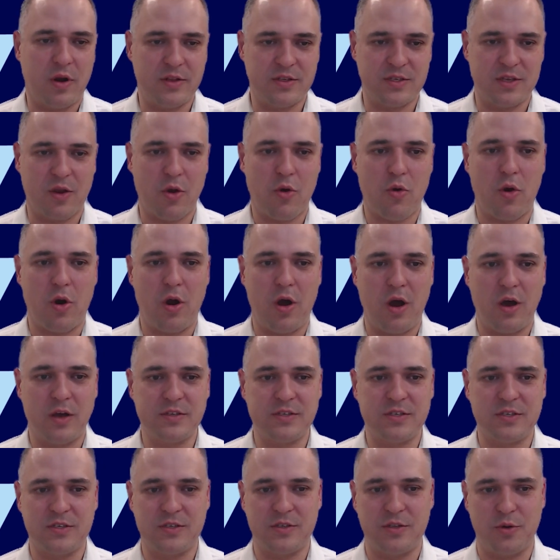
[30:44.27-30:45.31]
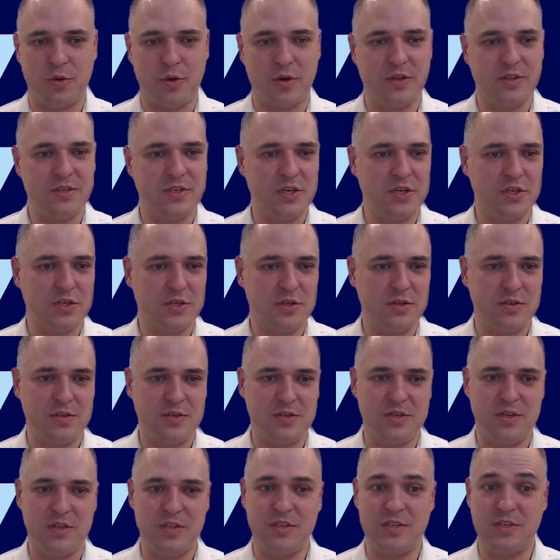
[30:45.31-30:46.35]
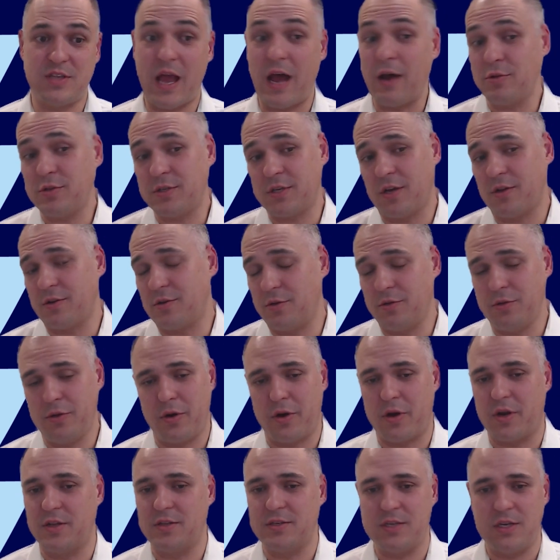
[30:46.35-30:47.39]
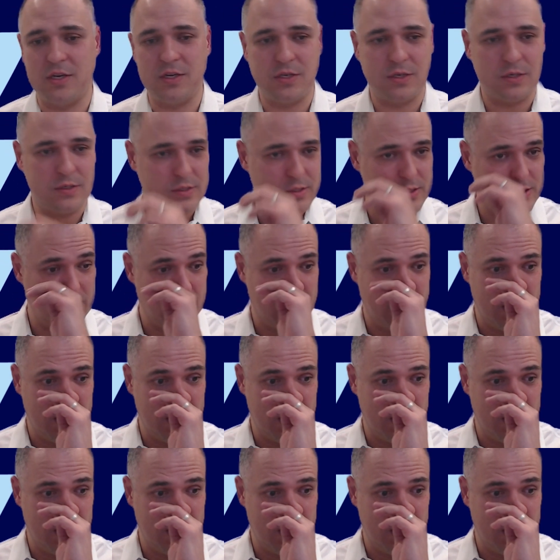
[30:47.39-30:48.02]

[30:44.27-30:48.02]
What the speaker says: It's across the organizations. It's outside of the organizations.